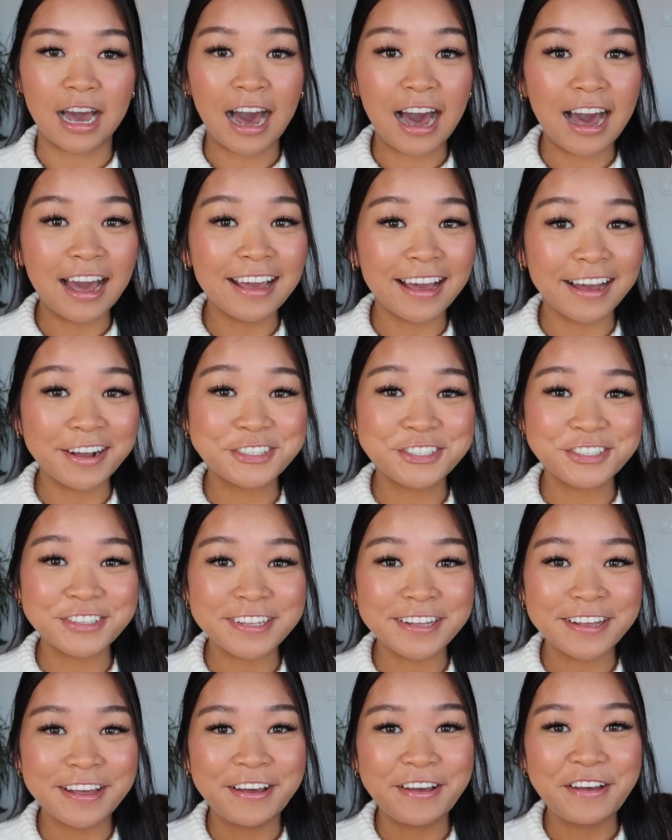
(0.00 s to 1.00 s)
I
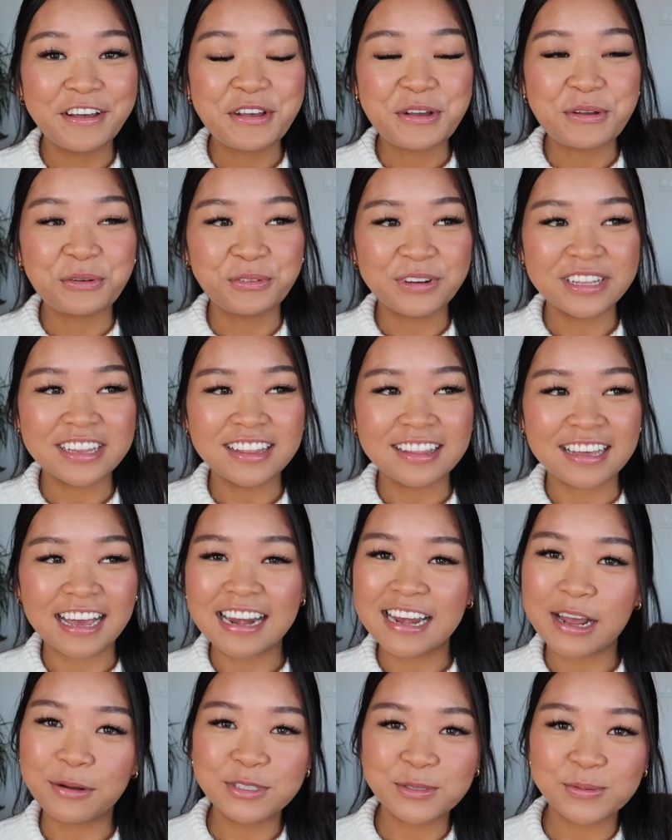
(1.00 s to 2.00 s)
actually really like,
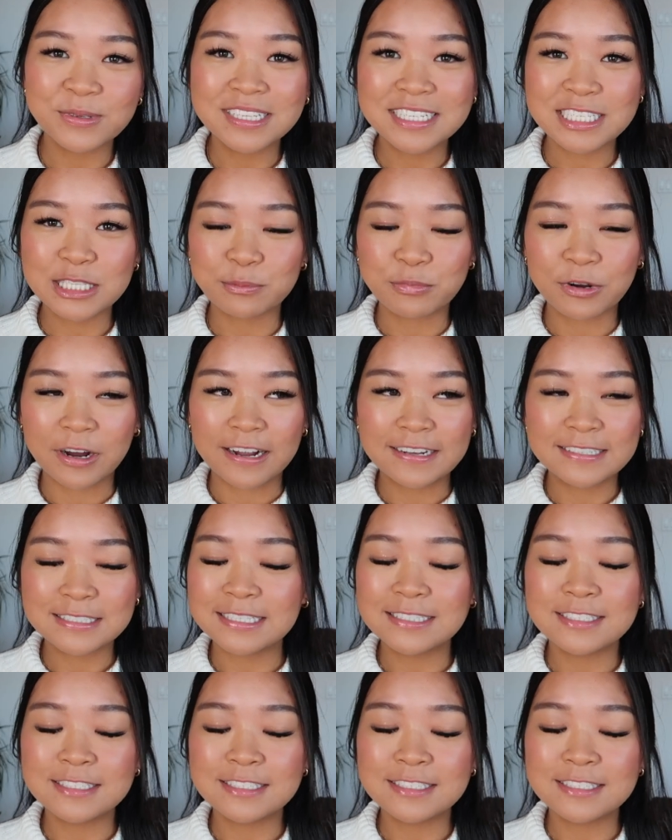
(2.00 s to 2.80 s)
and I was really surprised.